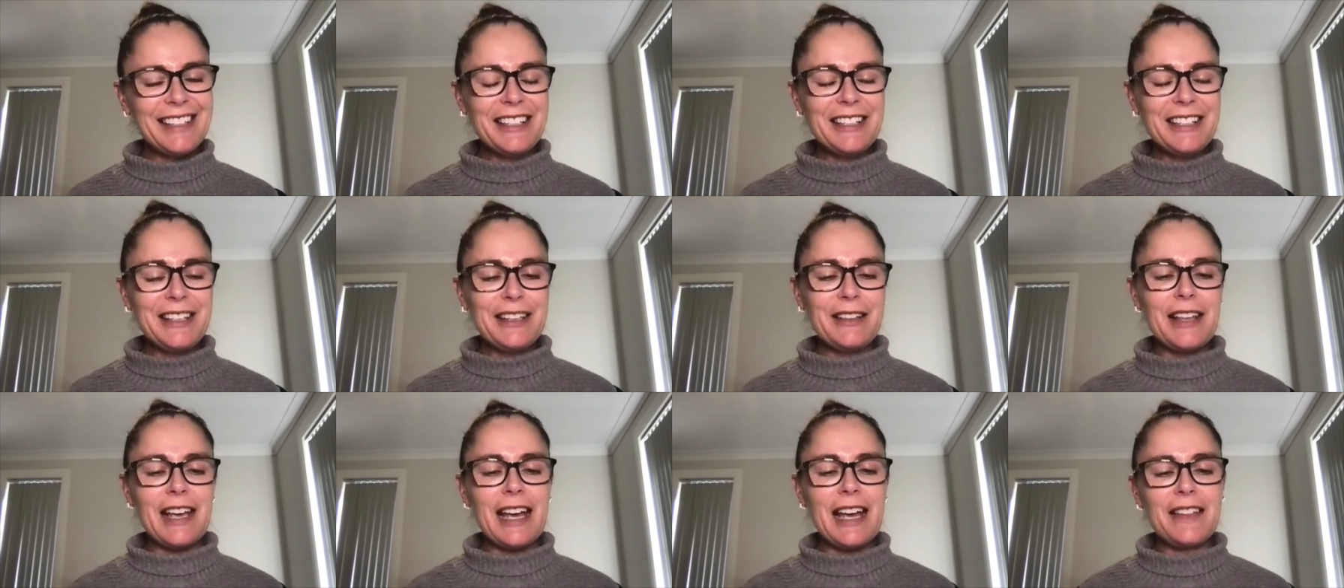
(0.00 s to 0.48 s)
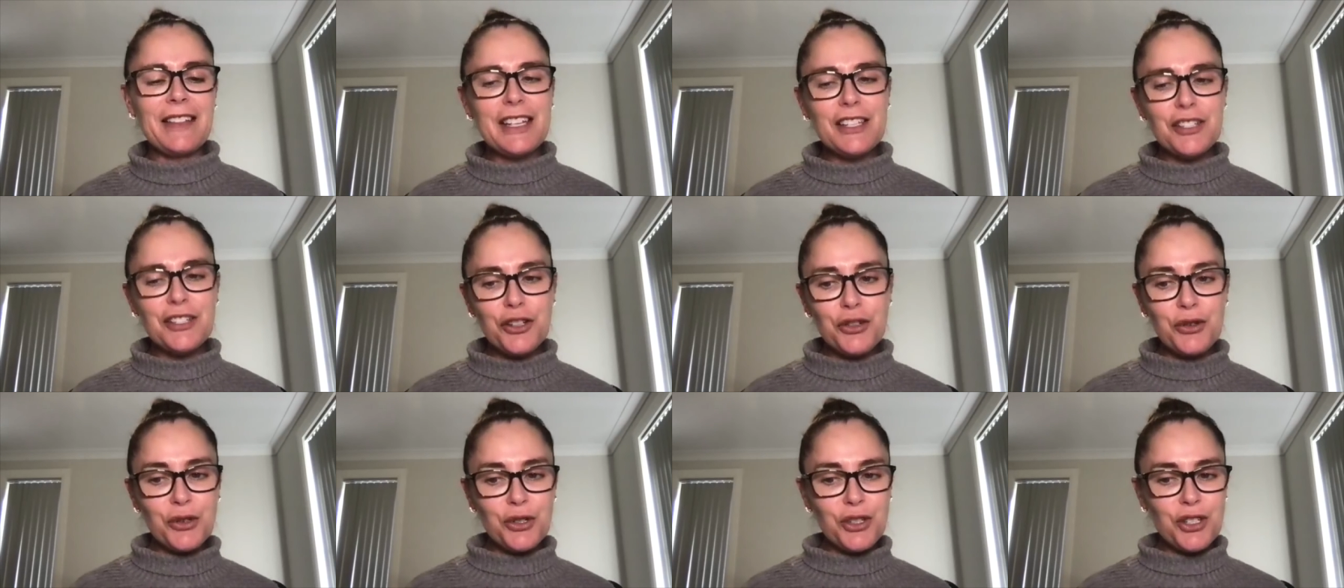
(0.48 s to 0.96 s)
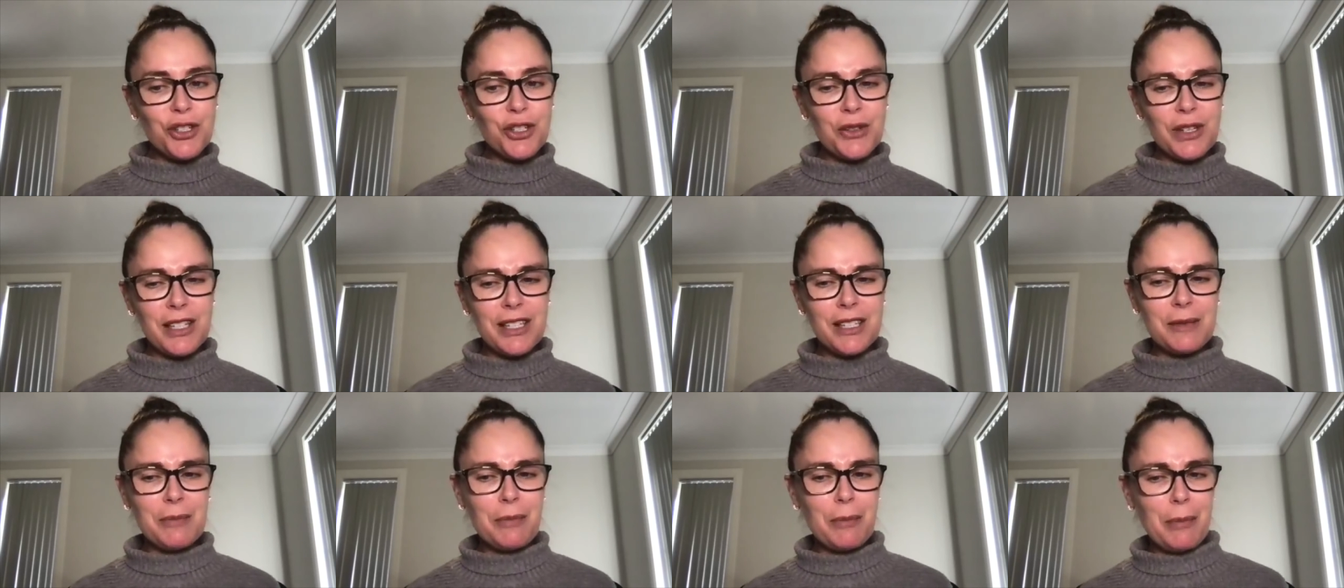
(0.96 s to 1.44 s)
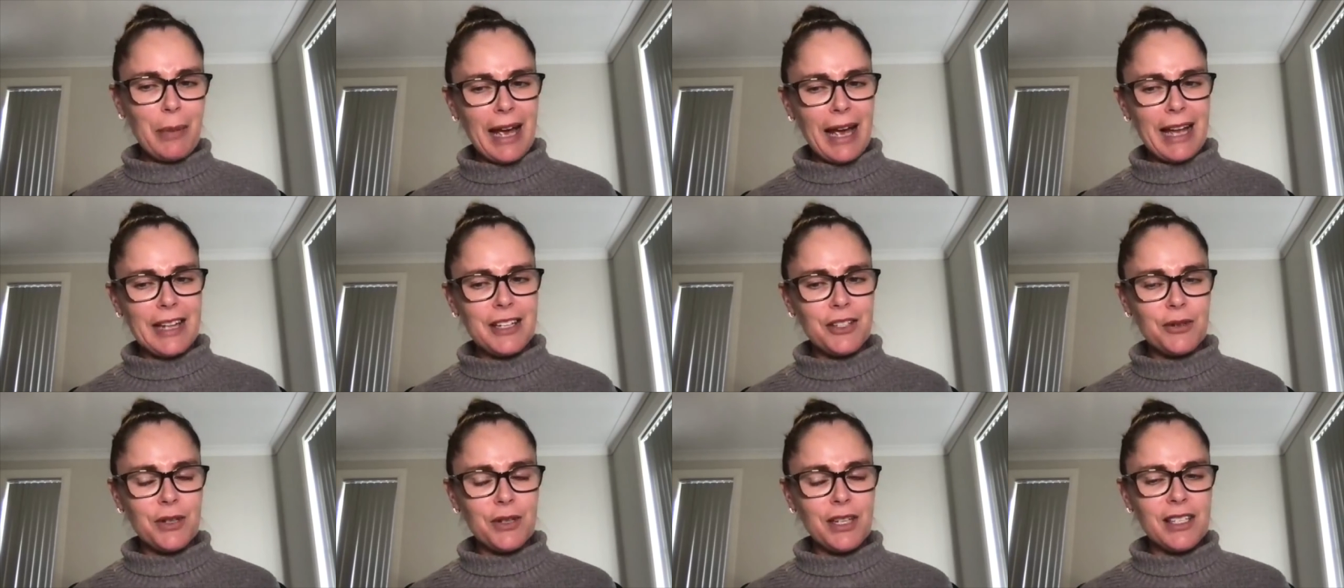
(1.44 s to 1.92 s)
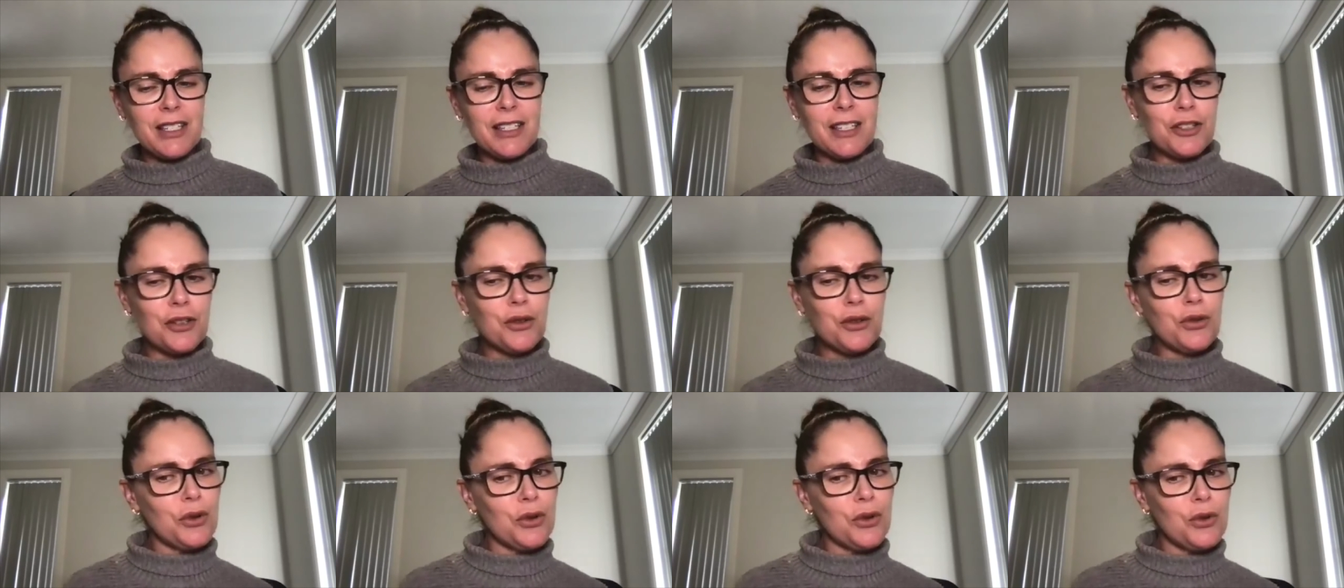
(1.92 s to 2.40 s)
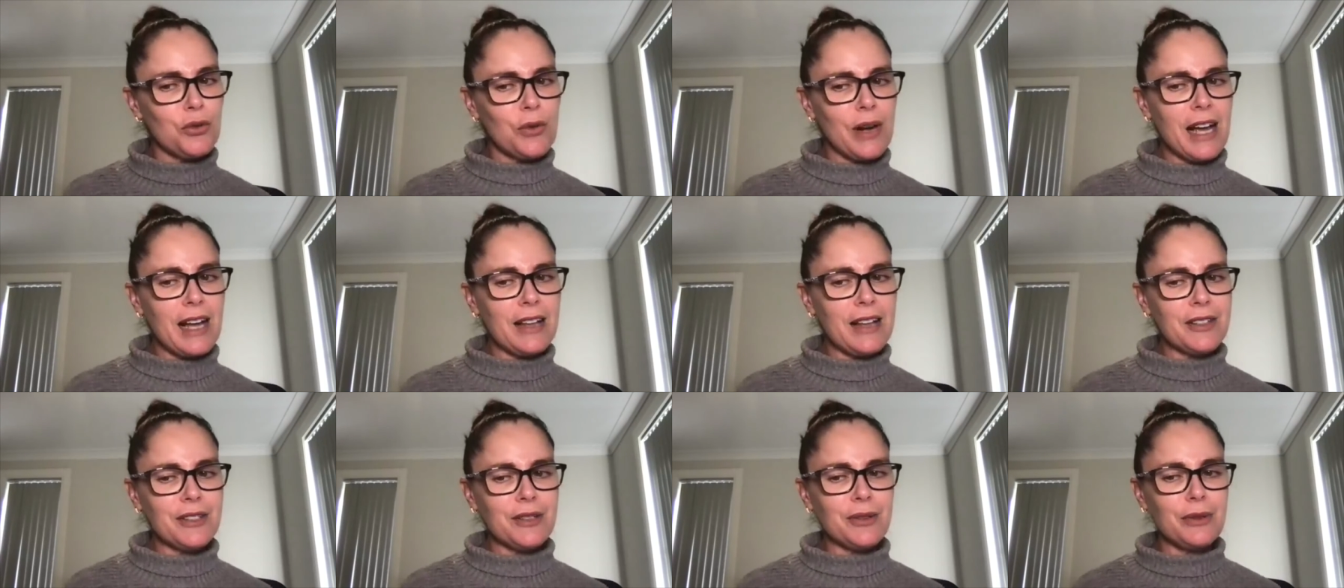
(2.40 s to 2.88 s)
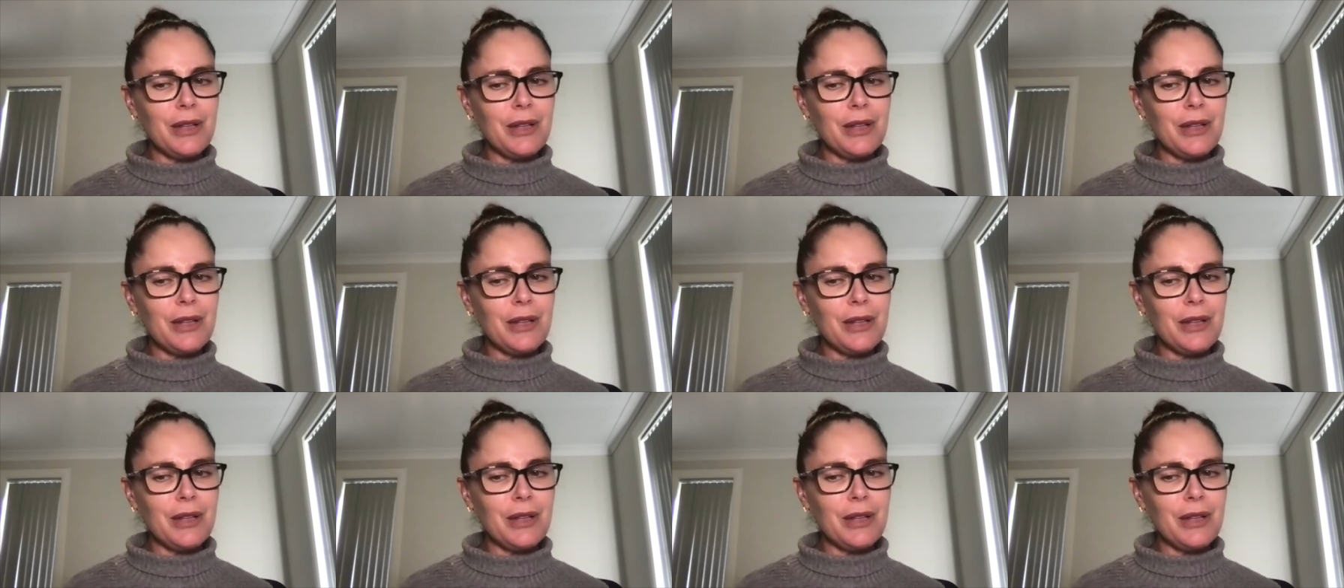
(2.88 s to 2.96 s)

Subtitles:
And there's good stress and bad stress. There's good arousal,